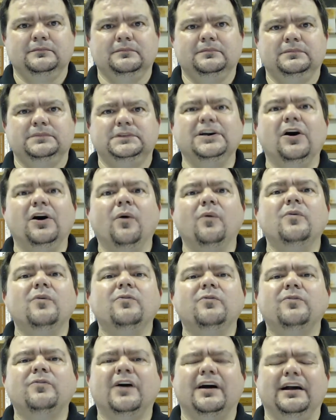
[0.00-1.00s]
Don't
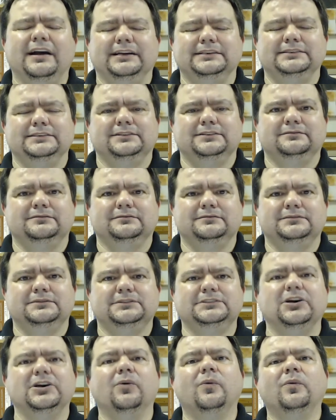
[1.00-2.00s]
fight.
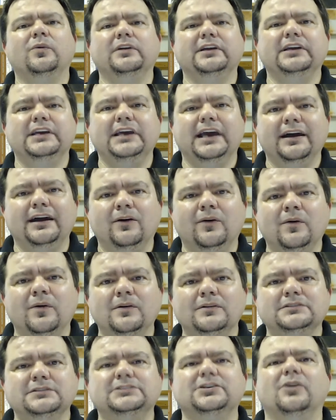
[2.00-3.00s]
Don't yell.
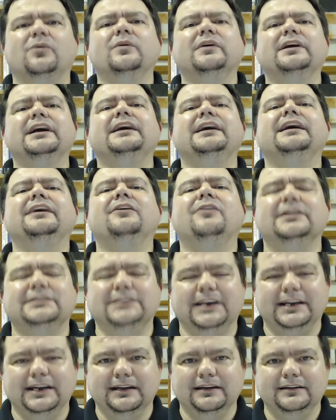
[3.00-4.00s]
Don't get
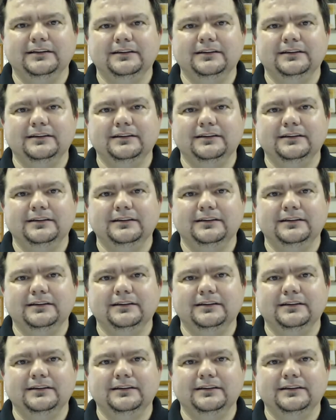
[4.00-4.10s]
irritated.